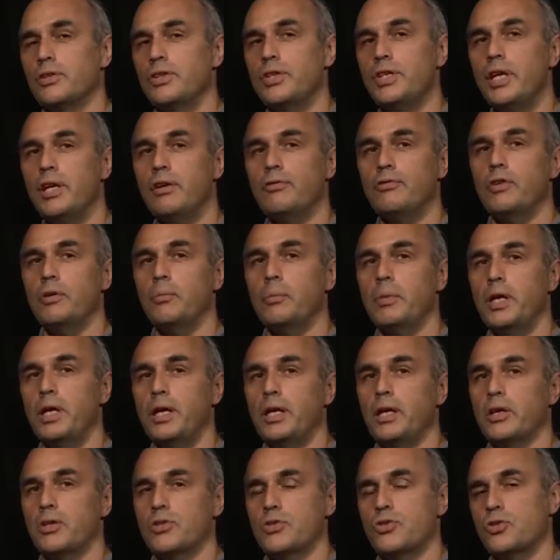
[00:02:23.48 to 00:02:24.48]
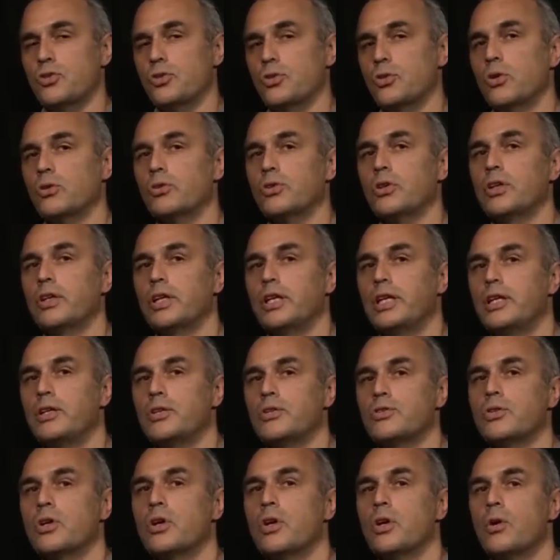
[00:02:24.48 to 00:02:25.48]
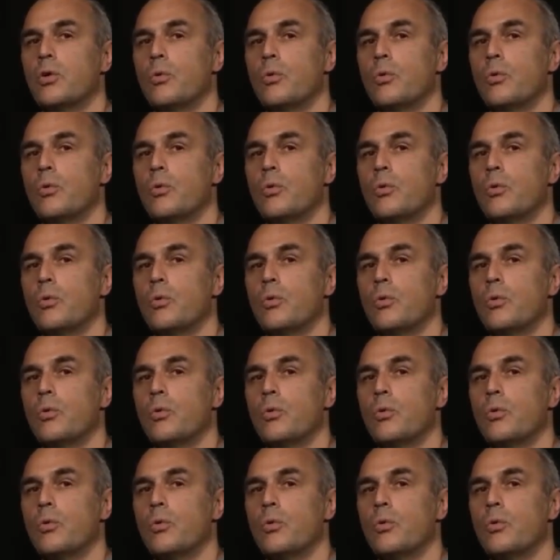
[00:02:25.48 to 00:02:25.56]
Dfma has strong links